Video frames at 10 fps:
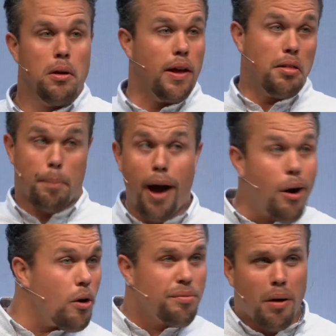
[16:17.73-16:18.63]
like, the
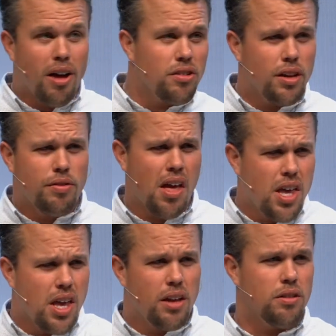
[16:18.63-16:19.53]
power of positive
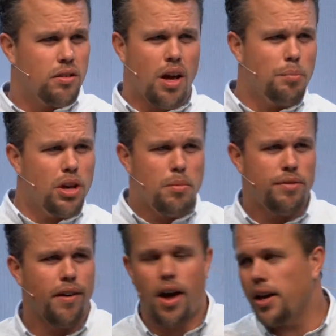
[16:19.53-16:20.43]
thinking, I'm gonna be
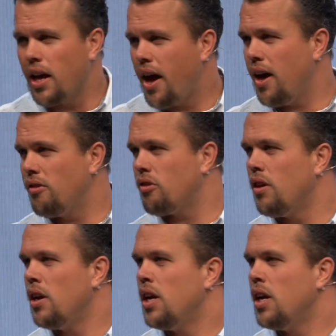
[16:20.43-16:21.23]
fine, guys.